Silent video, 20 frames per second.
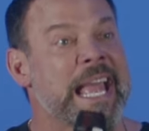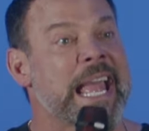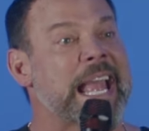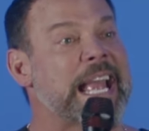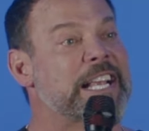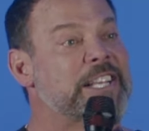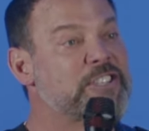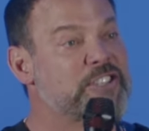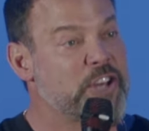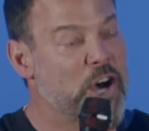
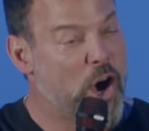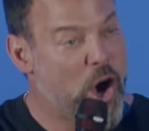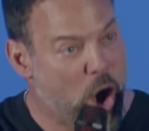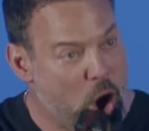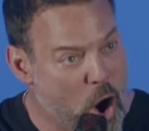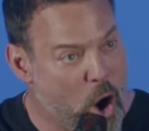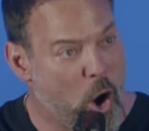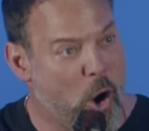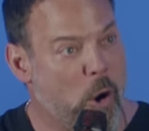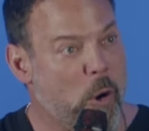is the
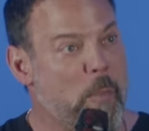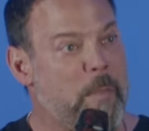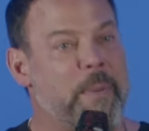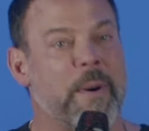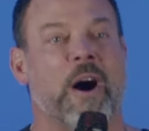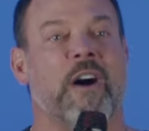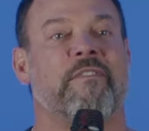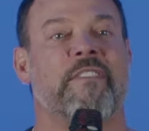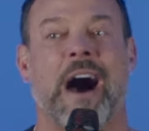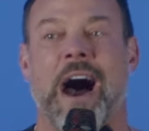hope
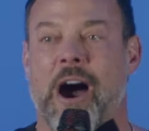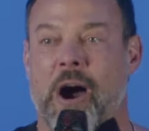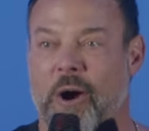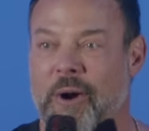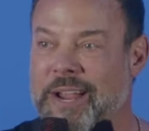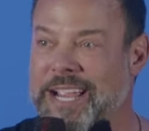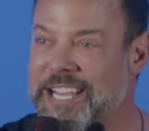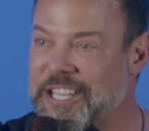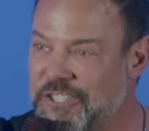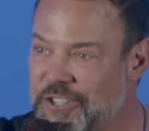of
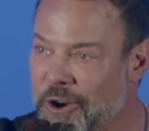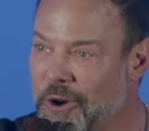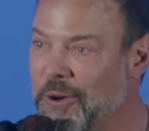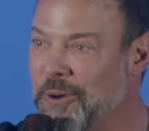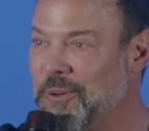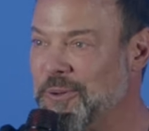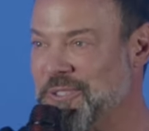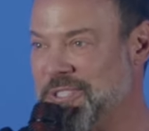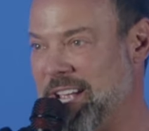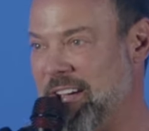our
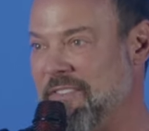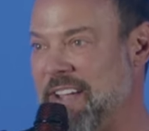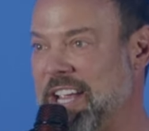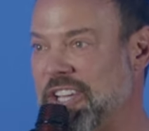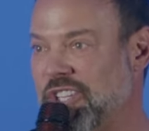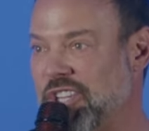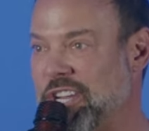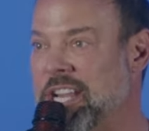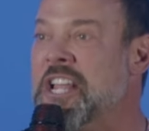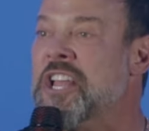eternal
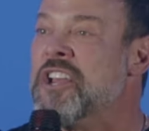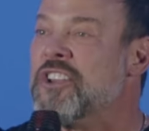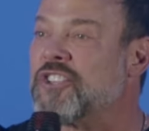salvation.